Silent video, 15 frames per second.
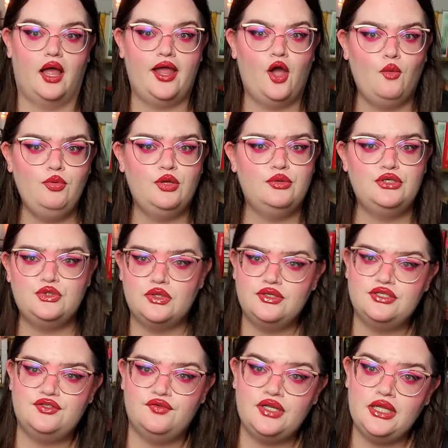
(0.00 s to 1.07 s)
I hope you enjoy
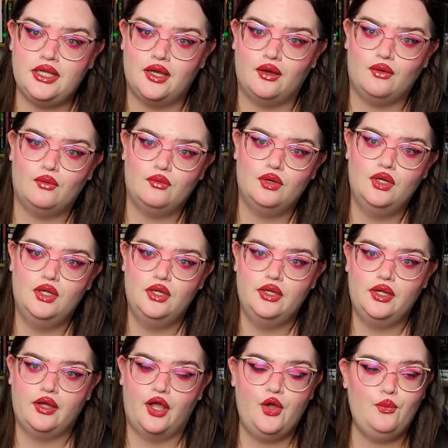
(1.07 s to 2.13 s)
this video.
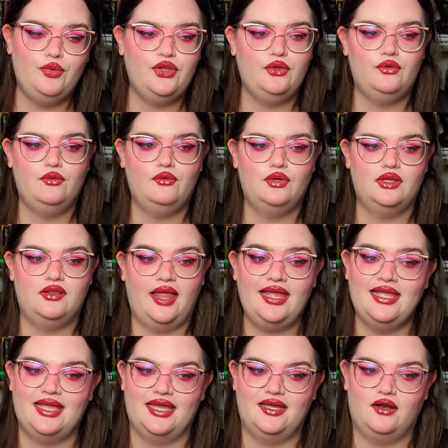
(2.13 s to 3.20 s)
I hope you
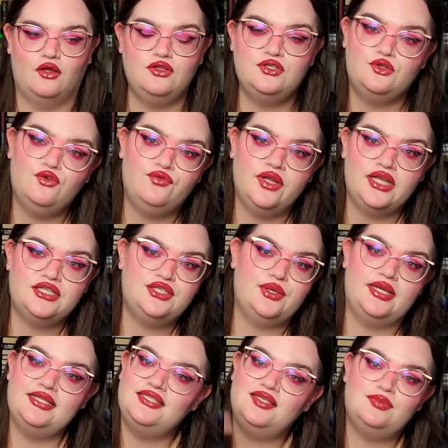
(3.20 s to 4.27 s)
like it. Also, don't forget to
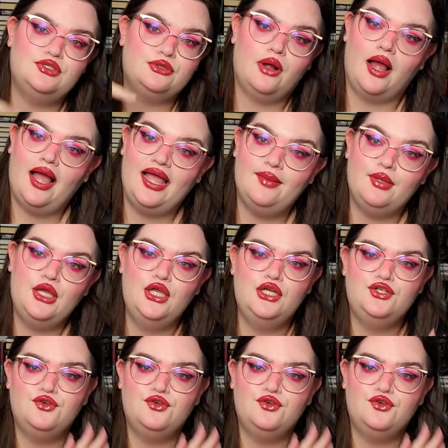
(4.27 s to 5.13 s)
hit subscribe.